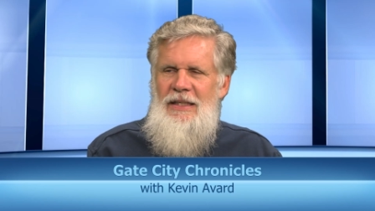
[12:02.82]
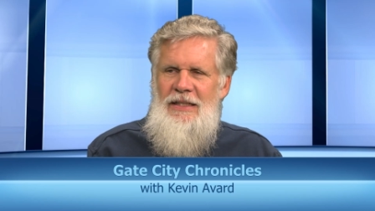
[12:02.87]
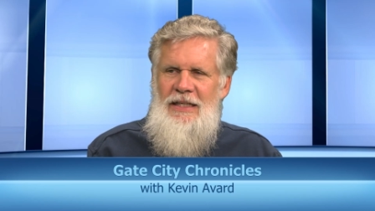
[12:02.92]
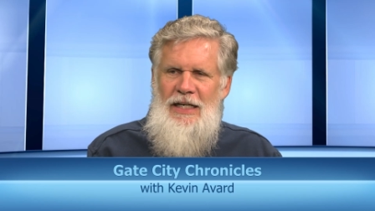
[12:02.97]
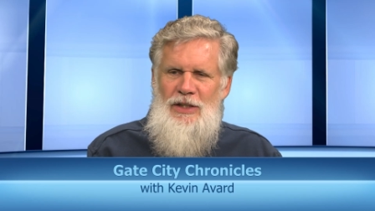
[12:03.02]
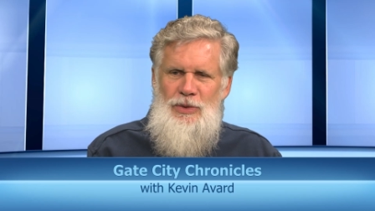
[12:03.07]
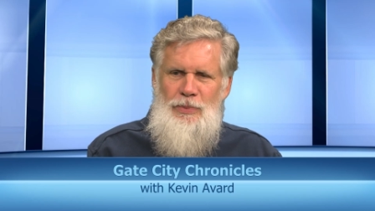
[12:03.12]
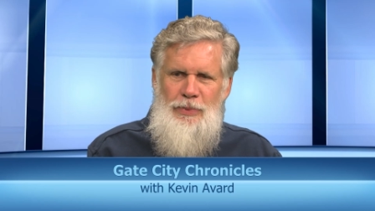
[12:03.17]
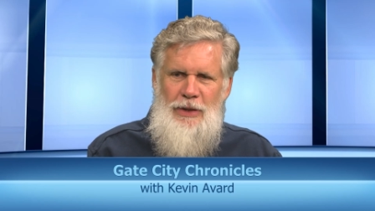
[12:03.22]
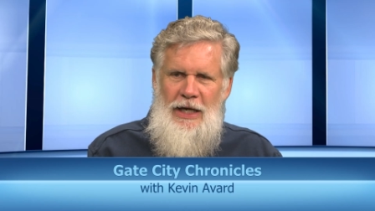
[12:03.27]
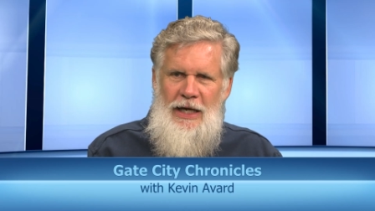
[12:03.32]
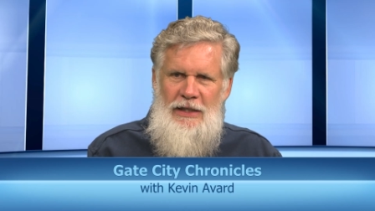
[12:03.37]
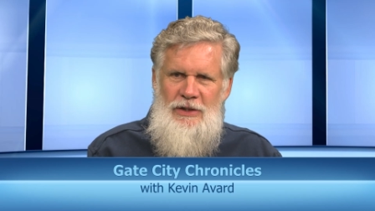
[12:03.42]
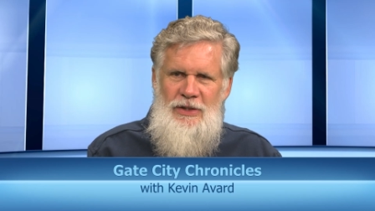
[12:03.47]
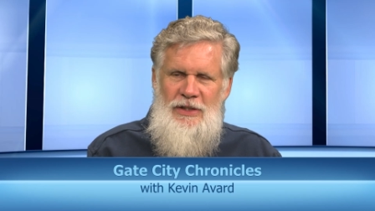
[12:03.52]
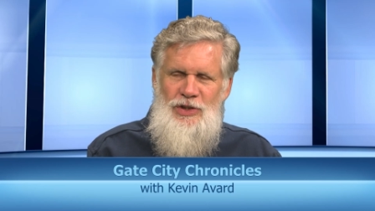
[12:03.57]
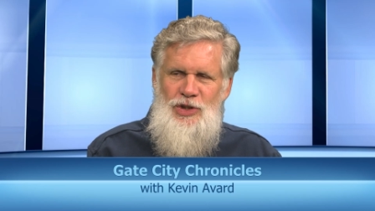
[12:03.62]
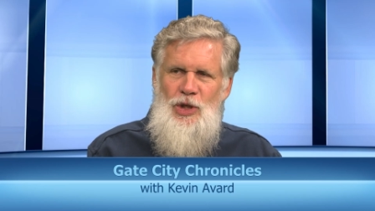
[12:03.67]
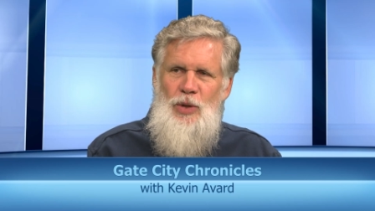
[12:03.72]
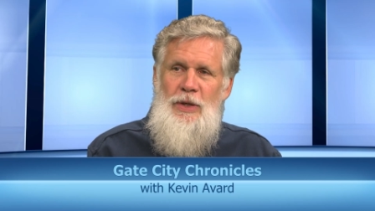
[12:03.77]
kinds of
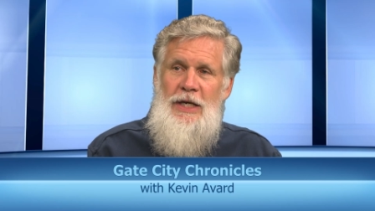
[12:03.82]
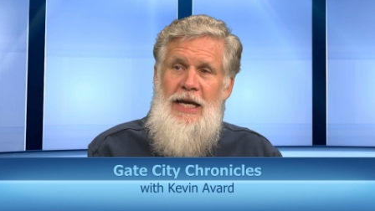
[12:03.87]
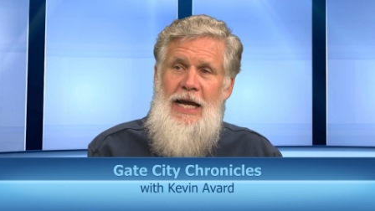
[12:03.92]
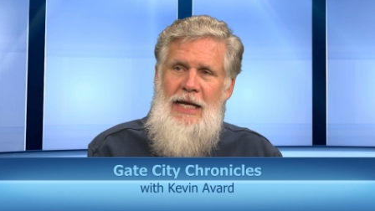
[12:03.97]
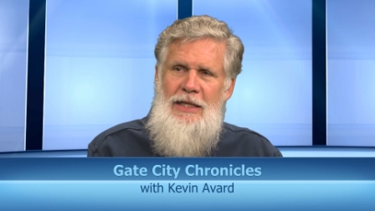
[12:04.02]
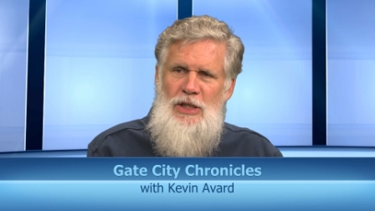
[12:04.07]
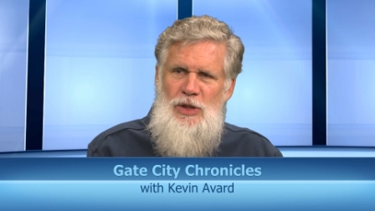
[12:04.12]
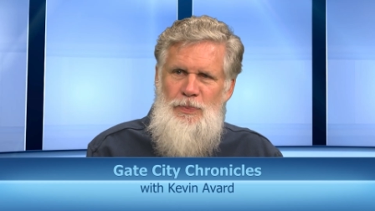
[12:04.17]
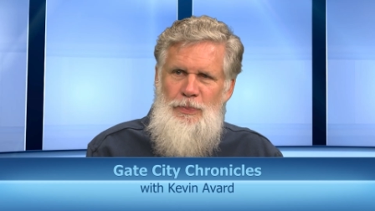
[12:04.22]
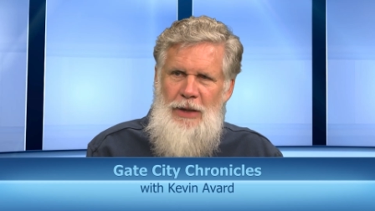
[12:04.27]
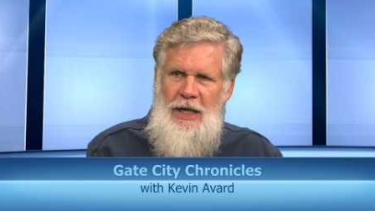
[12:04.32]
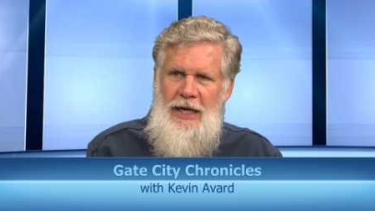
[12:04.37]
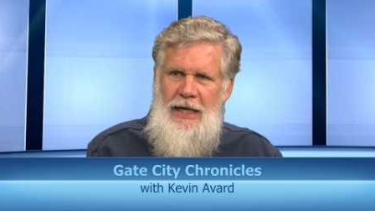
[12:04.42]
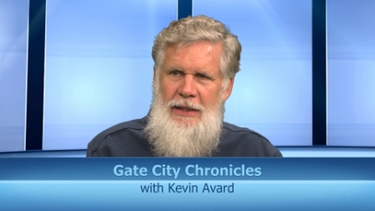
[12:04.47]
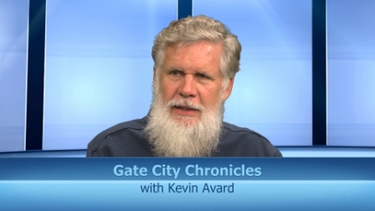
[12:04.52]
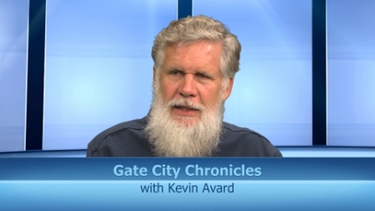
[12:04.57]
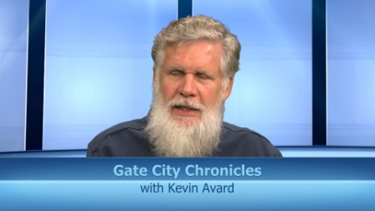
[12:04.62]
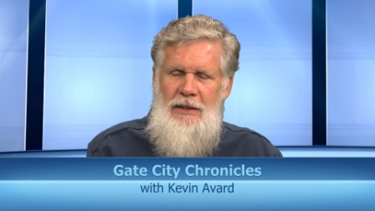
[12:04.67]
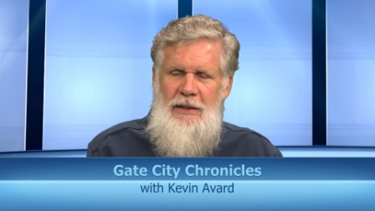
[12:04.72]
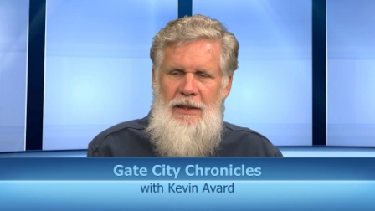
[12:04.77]
bikes. And so he had this
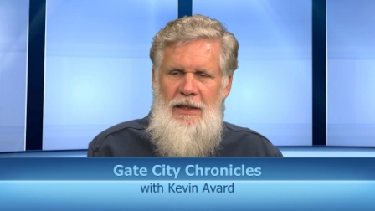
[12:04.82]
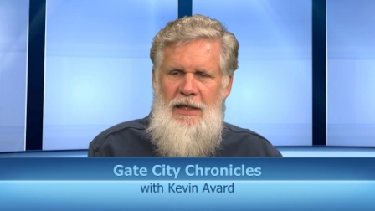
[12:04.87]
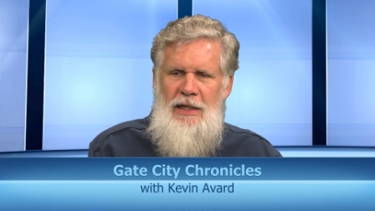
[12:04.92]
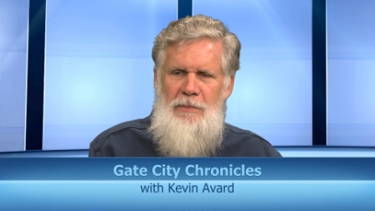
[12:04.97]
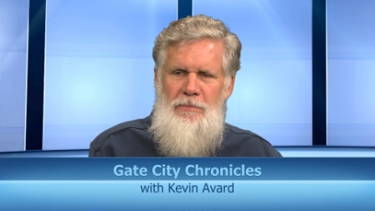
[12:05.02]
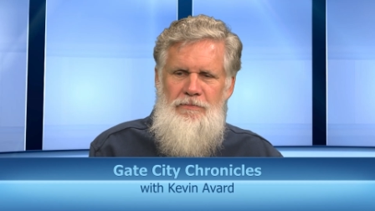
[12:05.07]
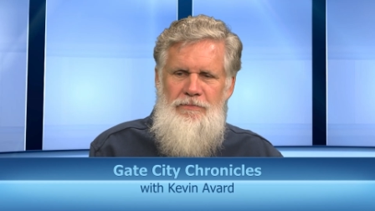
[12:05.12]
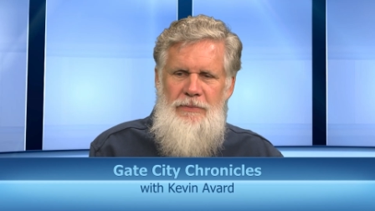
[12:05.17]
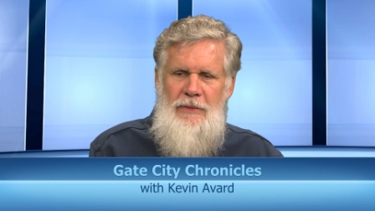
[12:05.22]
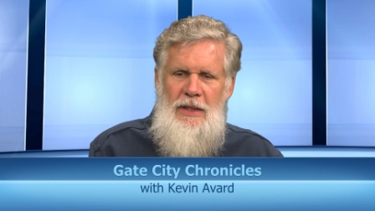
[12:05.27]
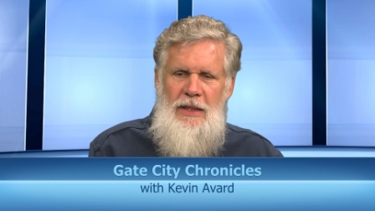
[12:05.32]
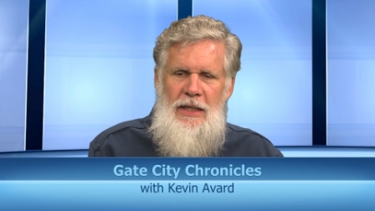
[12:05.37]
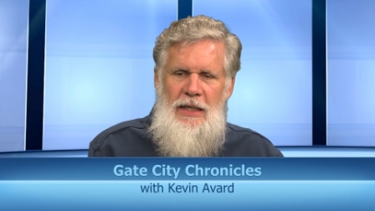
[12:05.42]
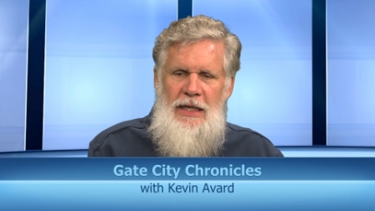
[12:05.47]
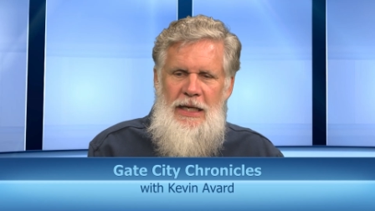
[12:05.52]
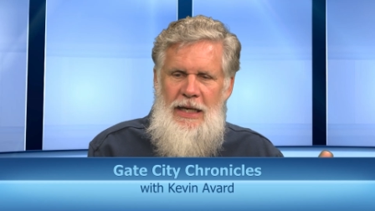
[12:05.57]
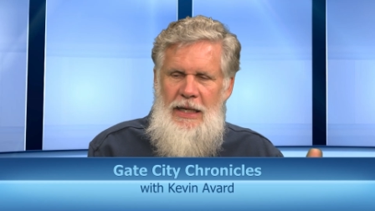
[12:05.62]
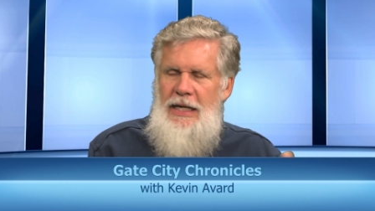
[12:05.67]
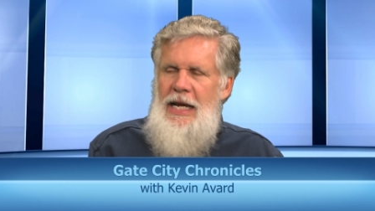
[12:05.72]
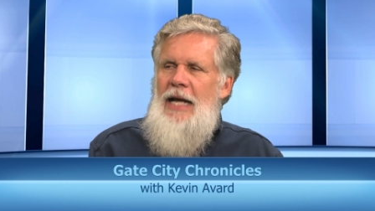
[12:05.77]
bike that
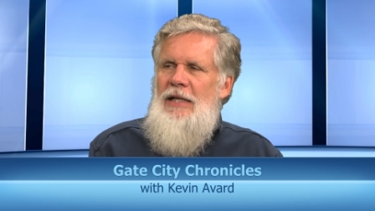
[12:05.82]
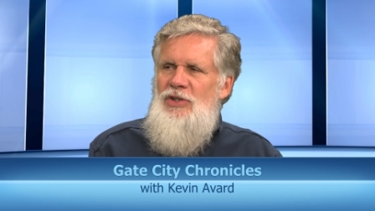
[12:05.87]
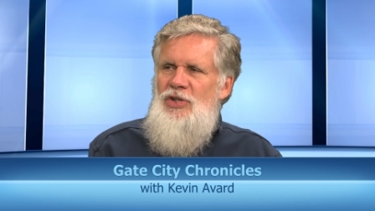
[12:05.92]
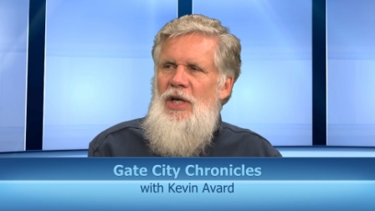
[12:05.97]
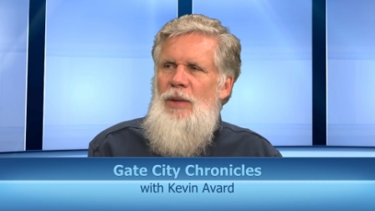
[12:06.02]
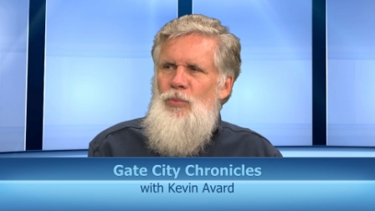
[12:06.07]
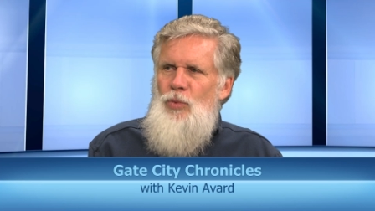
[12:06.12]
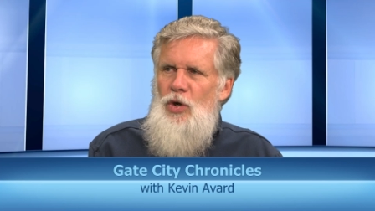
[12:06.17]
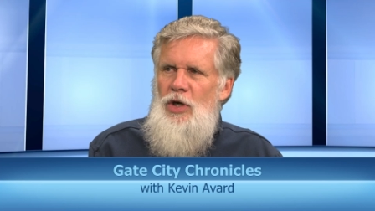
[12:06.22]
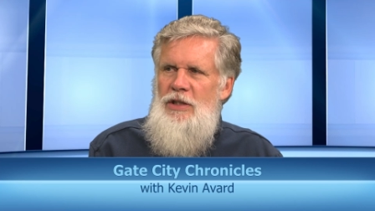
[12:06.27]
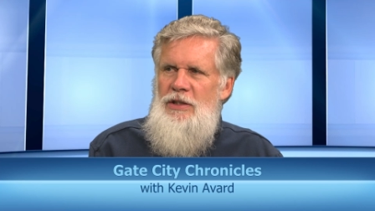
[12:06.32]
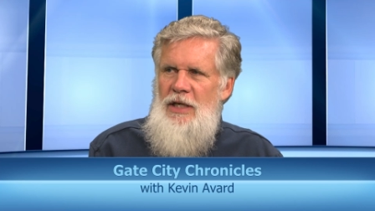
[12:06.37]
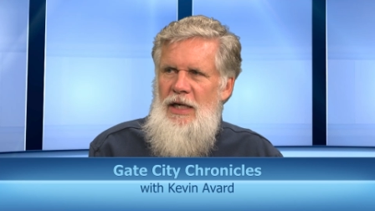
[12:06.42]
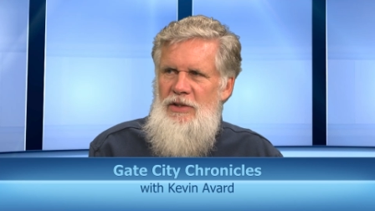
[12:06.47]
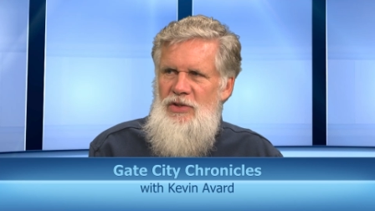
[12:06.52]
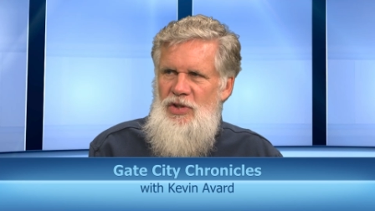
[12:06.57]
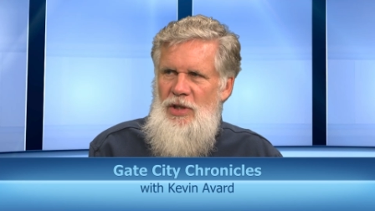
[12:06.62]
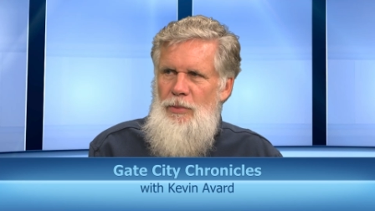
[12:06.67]
he had some work done.